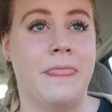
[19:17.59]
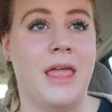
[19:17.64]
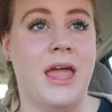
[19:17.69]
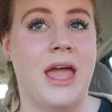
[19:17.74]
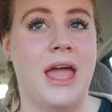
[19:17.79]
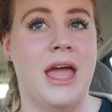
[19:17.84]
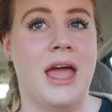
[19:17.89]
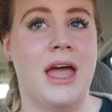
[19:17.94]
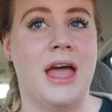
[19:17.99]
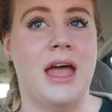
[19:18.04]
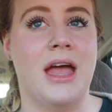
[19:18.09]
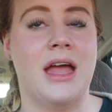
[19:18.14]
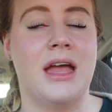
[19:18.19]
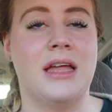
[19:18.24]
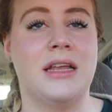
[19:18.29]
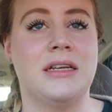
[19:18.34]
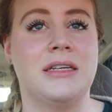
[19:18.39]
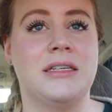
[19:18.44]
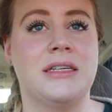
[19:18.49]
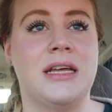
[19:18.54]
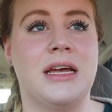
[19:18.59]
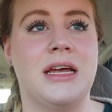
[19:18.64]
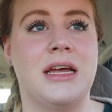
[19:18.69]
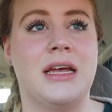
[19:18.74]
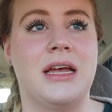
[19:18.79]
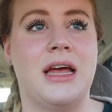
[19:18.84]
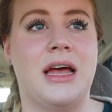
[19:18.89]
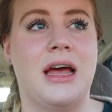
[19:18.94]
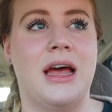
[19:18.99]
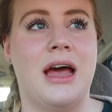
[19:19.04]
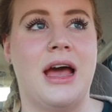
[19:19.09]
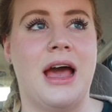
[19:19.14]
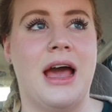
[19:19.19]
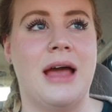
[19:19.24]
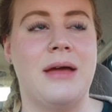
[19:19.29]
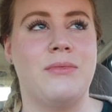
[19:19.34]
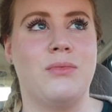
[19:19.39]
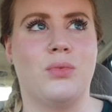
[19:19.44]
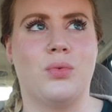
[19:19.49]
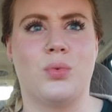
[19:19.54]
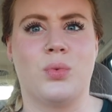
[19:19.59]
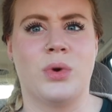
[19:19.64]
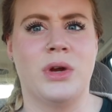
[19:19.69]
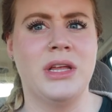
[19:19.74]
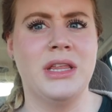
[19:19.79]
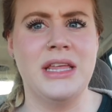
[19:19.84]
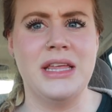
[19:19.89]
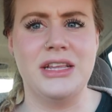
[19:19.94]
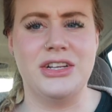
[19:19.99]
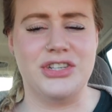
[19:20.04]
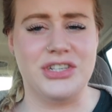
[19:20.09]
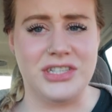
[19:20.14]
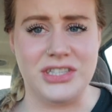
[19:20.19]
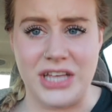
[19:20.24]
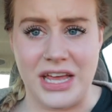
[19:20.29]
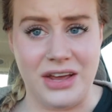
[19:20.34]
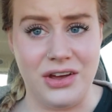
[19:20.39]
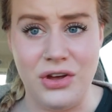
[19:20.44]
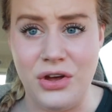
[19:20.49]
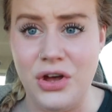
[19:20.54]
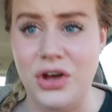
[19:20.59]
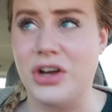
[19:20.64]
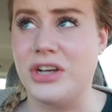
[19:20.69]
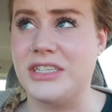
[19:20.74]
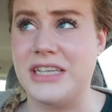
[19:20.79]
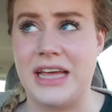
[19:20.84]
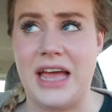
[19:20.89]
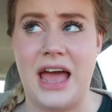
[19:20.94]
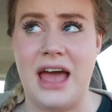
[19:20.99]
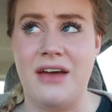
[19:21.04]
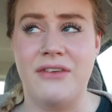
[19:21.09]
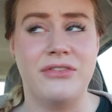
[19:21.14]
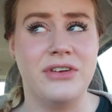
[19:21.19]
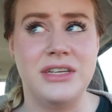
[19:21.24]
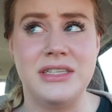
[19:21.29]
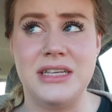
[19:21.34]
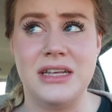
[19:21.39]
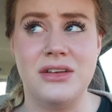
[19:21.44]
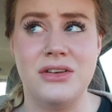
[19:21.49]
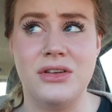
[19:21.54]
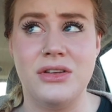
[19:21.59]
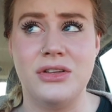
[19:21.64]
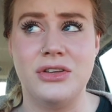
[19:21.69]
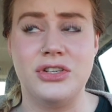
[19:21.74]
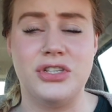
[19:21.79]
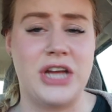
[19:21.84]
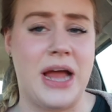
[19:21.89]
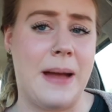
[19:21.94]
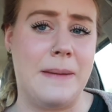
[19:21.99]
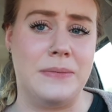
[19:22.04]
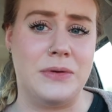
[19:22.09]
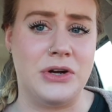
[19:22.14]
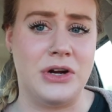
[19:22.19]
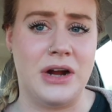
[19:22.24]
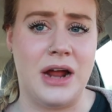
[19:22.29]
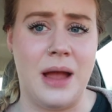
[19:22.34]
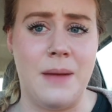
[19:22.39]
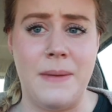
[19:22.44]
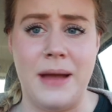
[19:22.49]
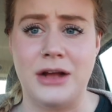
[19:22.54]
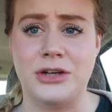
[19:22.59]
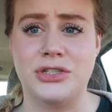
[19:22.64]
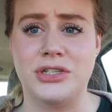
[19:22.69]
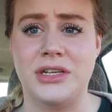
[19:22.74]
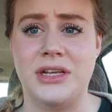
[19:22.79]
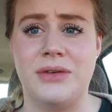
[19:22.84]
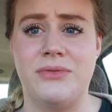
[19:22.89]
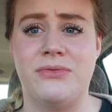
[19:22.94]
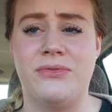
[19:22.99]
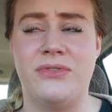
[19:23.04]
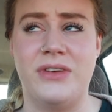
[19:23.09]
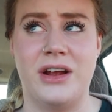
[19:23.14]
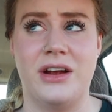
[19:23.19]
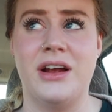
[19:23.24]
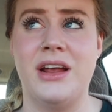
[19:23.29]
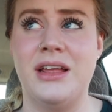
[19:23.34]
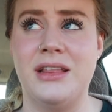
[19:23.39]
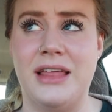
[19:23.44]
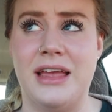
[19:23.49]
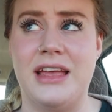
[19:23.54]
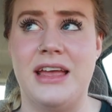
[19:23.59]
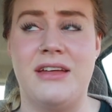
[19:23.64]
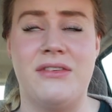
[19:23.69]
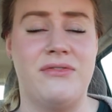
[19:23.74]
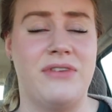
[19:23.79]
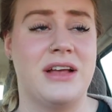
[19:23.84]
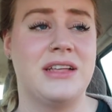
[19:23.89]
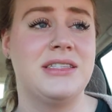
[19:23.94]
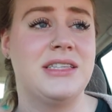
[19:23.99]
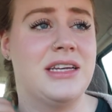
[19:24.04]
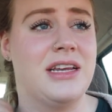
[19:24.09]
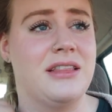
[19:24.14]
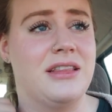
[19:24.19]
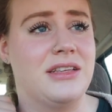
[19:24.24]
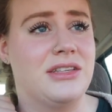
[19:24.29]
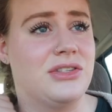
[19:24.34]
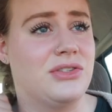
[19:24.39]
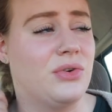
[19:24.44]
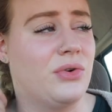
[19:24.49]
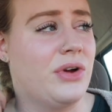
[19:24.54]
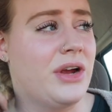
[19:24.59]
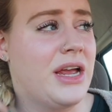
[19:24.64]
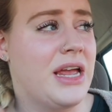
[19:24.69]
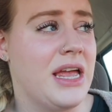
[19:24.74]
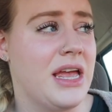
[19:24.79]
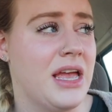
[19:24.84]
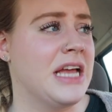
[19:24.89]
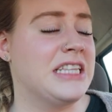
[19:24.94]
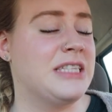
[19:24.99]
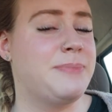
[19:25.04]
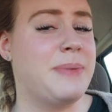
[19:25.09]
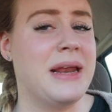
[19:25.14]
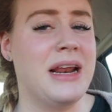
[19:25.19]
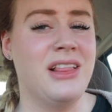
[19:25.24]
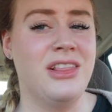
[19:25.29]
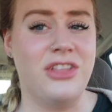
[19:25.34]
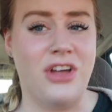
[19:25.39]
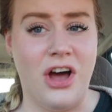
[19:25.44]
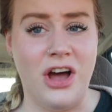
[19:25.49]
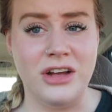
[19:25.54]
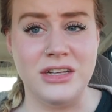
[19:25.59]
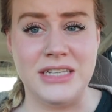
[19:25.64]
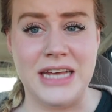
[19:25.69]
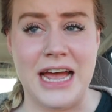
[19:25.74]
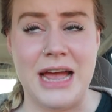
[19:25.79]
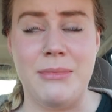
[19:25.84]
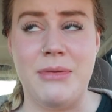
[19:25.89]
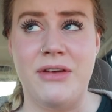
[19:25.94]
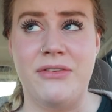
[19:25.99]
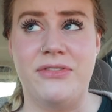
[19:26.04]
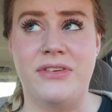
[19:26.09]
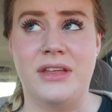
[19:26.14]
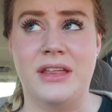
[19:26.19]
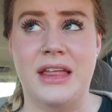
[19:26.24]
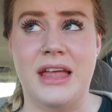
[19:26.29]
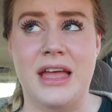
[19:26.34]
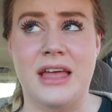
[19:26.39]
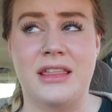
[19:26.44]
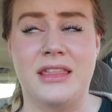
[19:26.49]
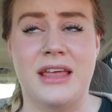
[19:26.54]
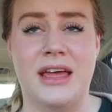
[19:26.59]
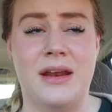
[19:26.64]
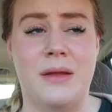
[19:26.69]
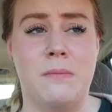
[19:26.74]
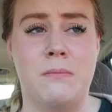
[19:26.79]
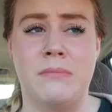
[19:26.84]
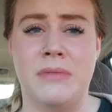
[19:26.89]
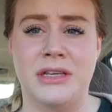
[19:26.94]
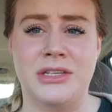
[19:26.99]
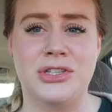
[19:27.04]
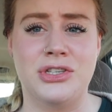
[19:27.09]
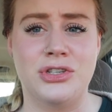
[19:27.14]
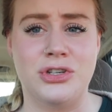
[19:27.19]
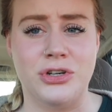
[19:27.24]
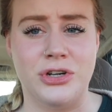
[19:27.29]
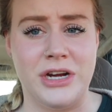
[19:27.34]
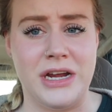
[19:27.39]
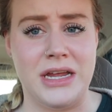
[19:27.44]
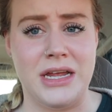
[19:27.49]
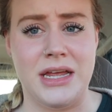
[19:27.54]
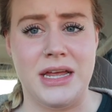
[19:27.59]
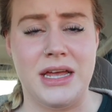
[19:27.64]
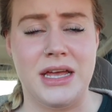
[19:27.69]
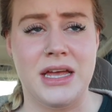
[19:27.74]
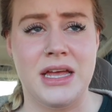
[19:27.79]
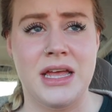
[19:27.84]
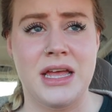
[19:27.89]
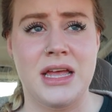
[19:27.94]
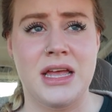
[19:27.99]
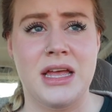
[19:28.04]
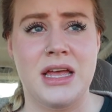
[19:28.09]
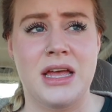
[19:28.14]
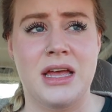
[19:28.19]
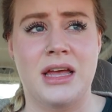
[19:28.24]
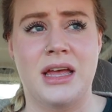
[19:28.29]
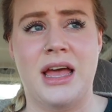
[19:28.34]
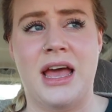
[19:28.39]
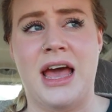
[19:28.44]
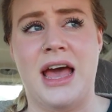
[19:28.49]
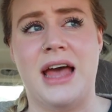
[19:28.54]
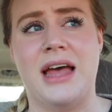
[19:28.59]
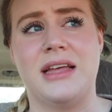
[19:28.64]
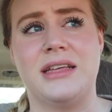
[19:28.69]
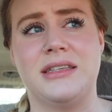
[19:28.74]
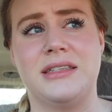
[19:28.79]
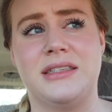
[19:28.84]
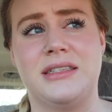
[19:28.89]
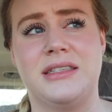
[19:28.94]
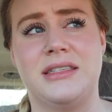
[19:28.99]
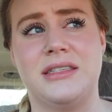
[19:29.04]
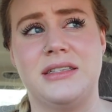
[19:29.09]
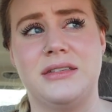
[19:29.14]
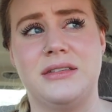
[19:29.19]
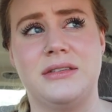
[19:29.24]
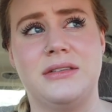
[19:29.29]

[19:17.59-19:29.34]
And I'm really just like hooked. Like every single chapter, I'm actually very like invested in this story. It's been a long time, I feel like, that a mystery has